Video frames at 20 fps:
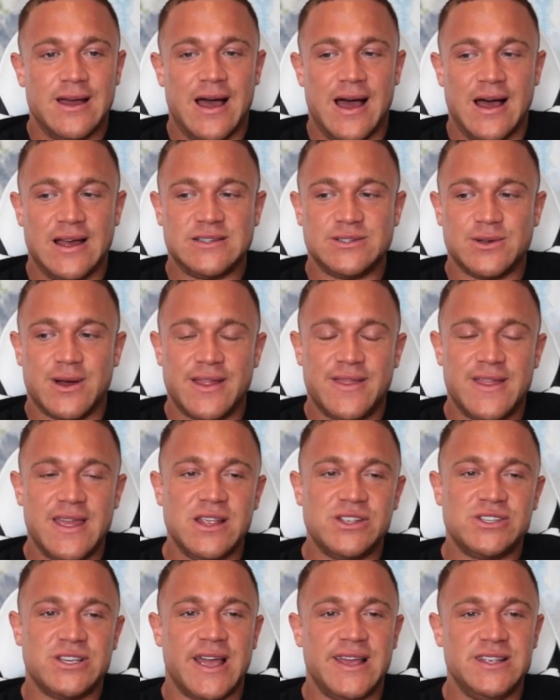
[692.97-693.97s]
So I
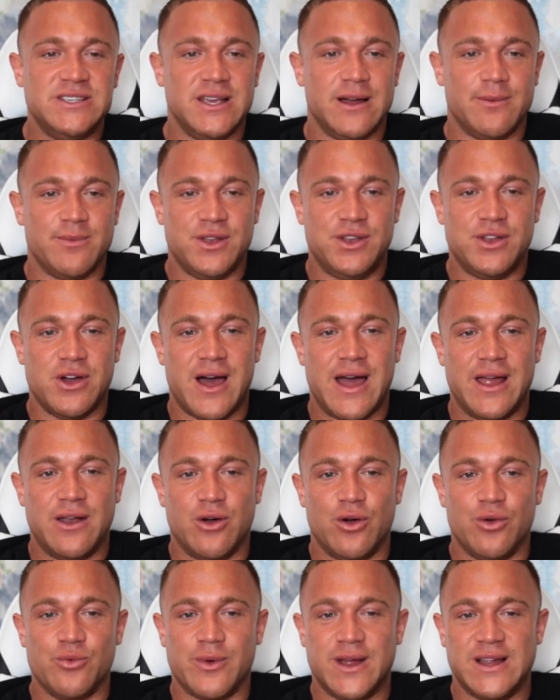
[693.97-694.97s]
think changing up the
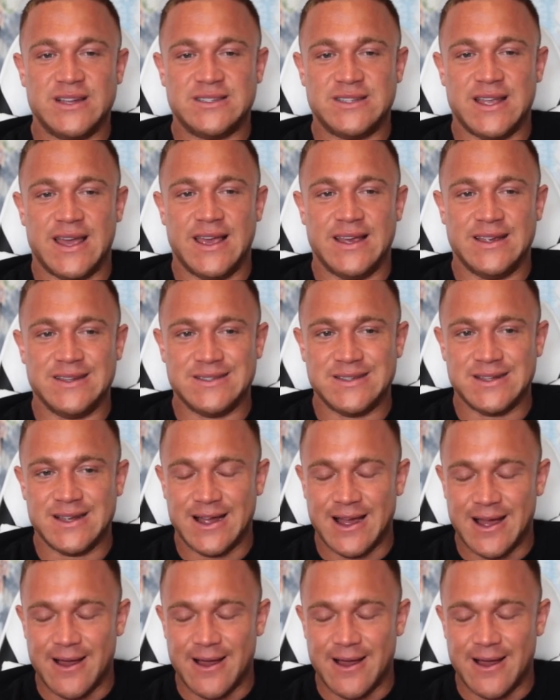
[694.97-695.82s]
diet on rest days